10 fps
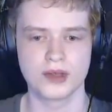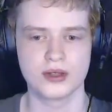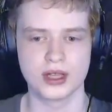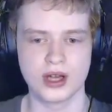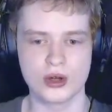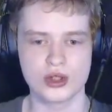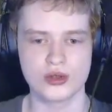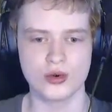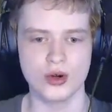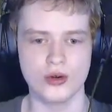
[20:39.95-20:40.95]
the ghosts
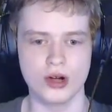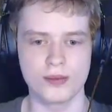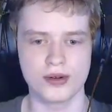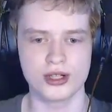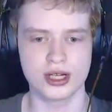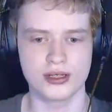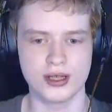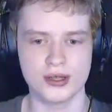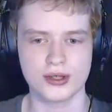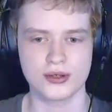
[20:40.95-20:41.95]
will appreciate
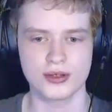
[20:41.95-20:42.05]
this.